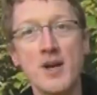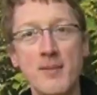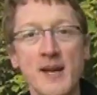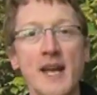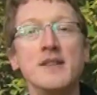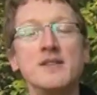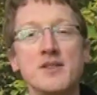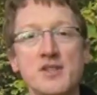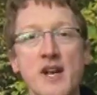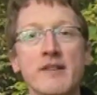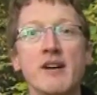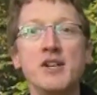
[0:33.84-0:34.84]
coming in to
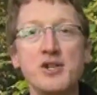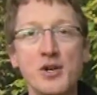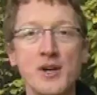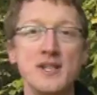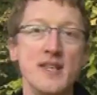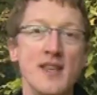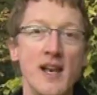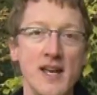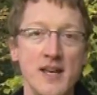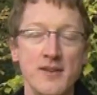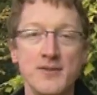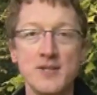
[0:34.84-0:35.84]
generate sugars in the
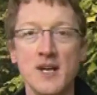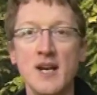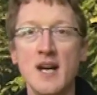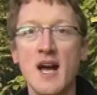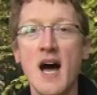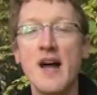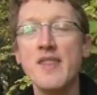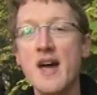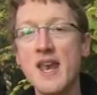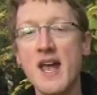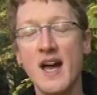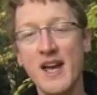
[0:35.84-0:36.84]
leaves. And
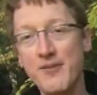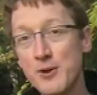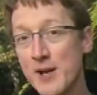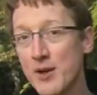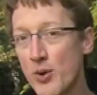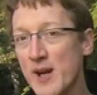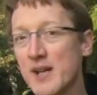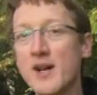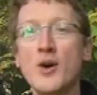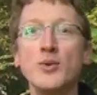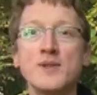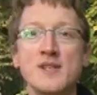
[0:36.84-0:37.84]
then if you get a quick
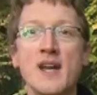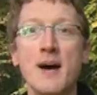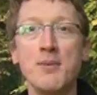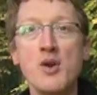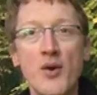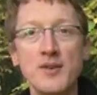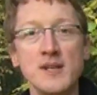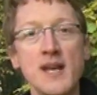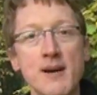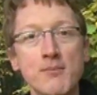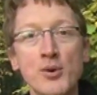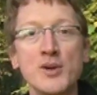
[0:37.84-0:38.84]
cold snap, you often
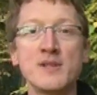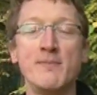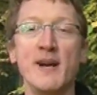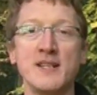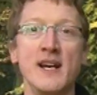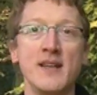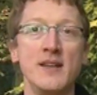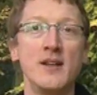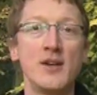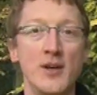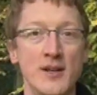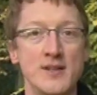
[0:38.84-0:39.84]
get more
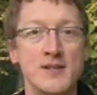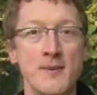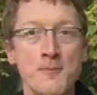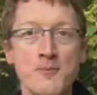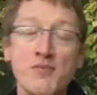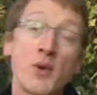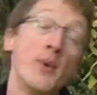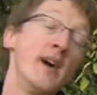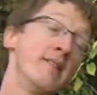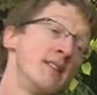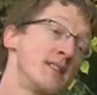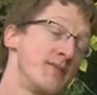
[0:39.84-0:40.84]
spectacular colours.
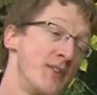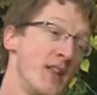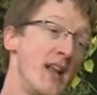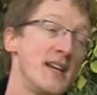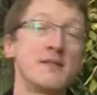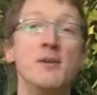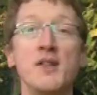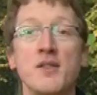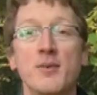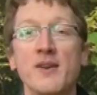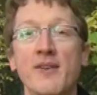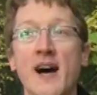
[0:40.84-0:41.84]
Whereas for the last
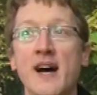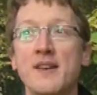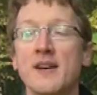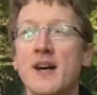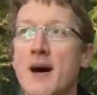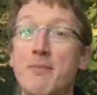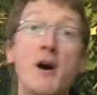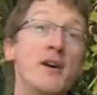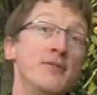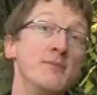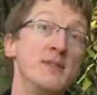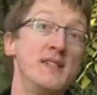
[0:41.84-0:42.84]
month we've had,
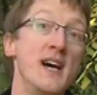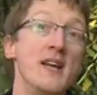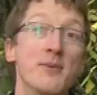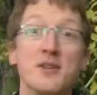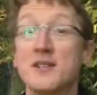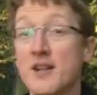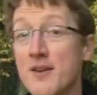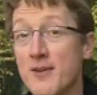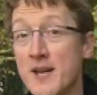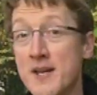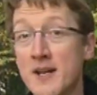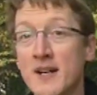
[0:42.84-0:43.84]
apart from today, which is
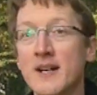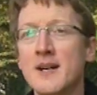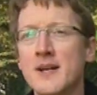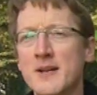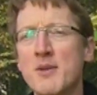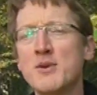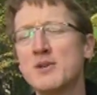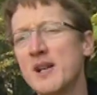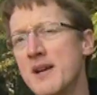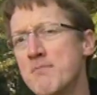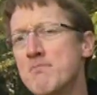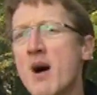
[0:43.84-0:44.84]
lovely,
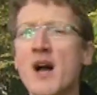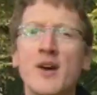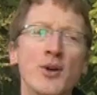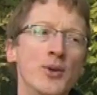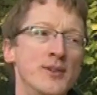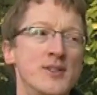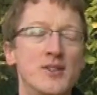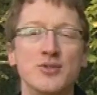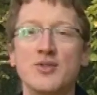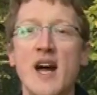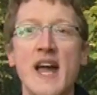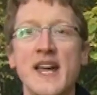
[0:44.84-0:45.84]
mostly mild,
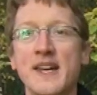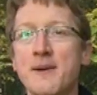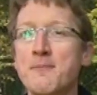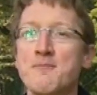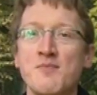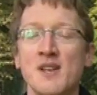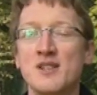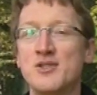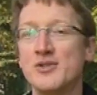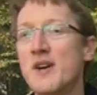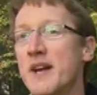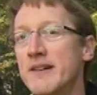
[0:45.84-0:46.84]
grey,
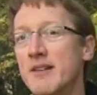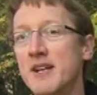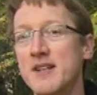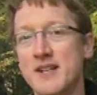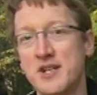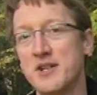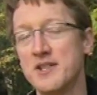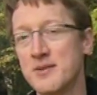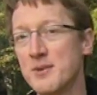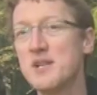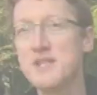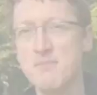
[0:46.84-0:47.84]
dreary conditions, which